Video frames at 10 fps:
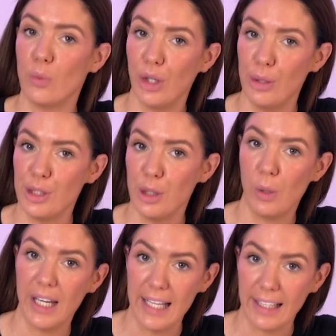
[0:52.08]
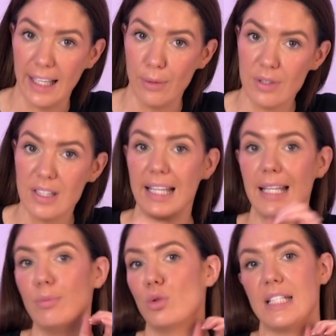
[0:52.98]
102.1a accounts
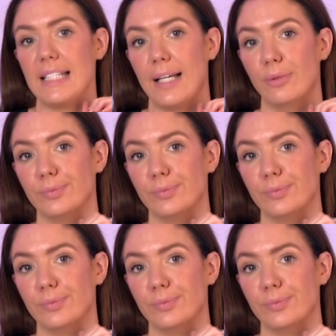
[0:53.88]
in more detail.